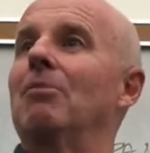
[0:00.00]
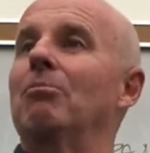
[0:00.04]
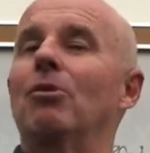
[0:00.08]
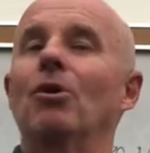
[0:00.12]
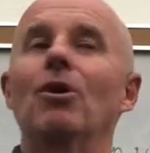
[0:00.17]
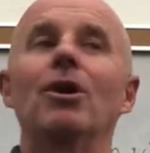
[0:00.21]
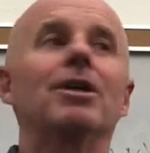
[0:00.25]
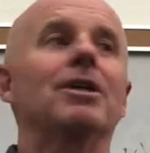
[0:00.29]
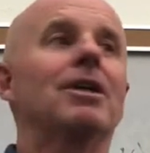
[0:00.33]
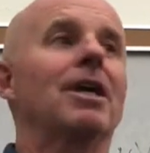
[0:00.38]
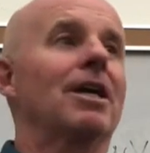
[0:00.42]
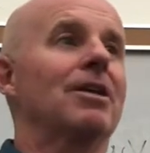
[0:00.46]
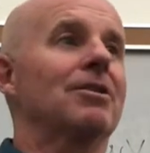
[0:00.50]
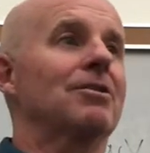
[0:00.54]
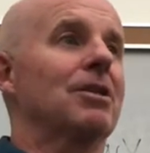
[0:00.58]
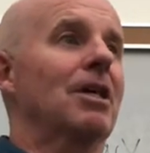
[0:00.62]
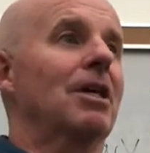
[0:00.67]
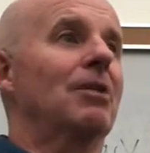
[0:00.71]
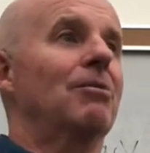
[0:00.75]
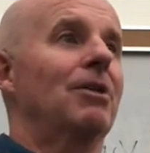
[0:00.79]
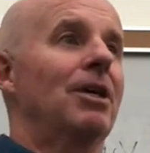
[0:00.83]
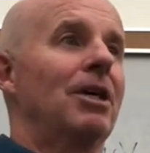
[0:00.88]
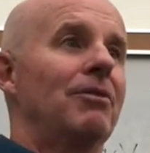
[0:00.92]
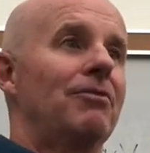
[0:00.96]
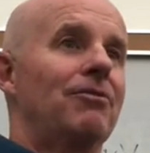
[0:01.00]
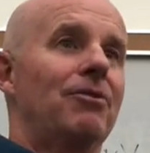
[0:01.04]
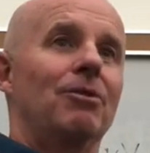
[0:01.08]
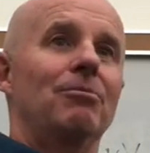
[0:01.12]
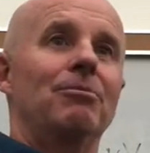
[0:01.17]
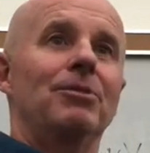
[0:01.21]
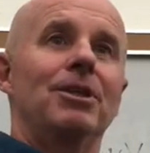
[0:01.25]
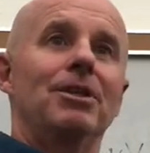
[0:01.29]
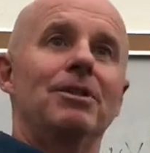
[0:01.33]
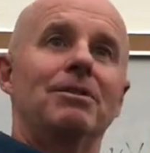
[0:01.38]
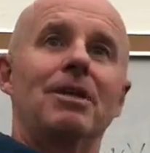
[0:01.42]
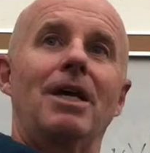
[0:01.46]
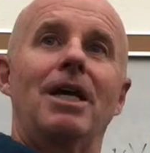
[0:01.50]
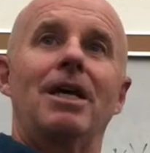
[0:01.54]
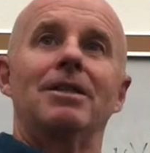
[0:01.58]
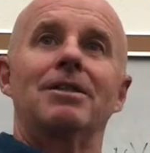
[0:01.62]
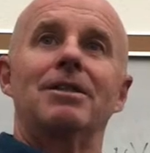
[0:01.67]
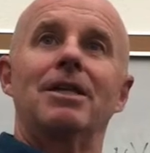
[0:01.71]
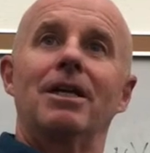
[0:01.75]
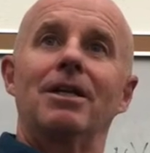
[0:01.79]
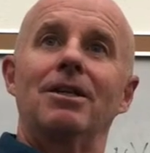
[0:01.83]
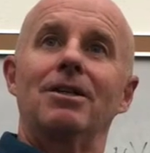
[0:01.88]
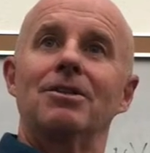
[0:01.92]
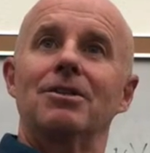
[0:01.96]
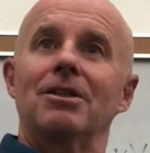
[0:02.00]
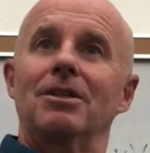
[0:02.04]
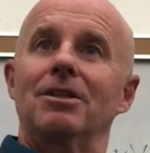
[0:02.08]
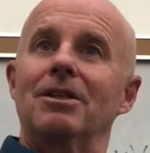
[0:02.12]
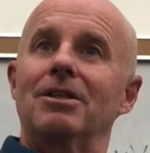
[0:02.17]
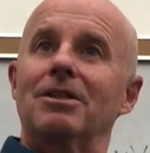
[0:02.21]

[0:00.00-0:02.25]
broadcast that way from the antennas on